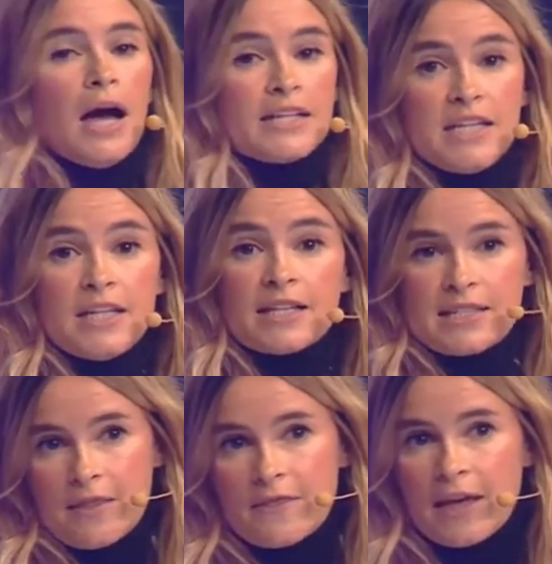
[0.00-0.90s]

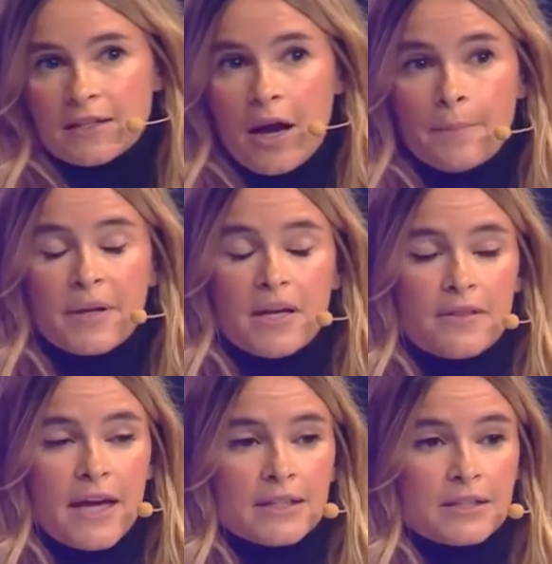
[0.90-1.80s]
Adidas and that company
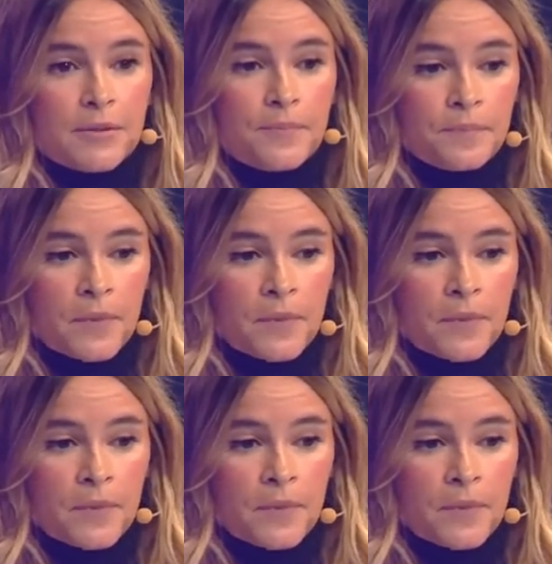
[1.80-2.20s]
that